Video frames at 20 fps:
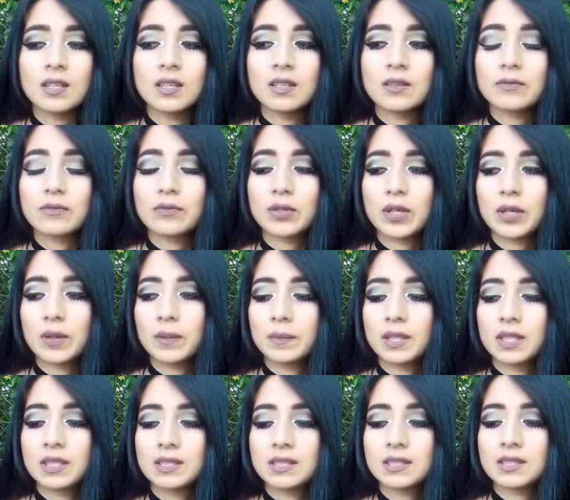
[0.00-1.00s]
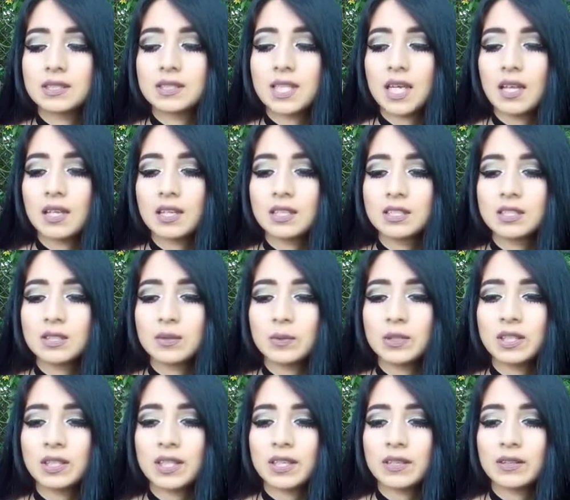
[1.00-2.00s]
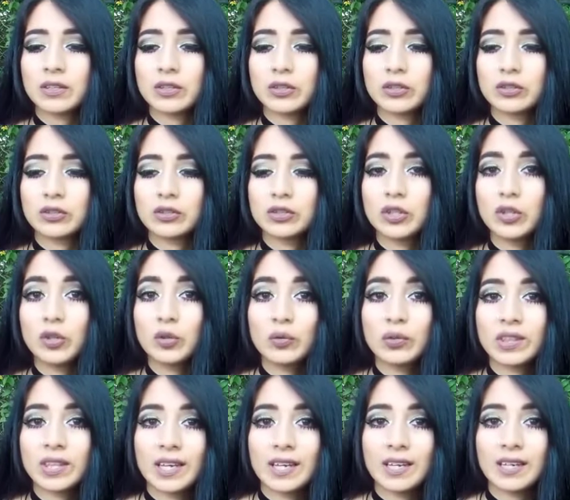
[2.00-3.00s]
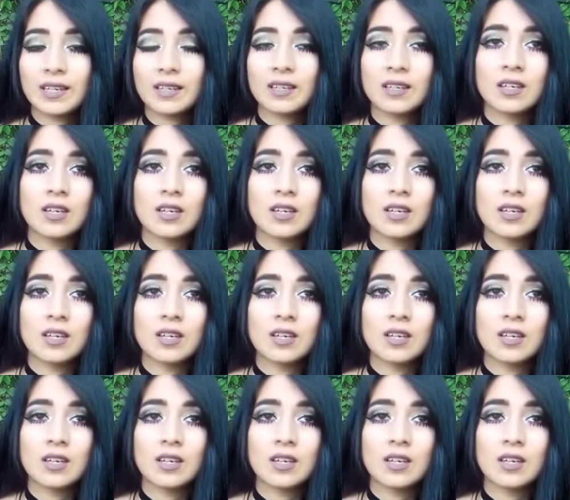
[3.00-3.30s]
From telling someone that they're too thin,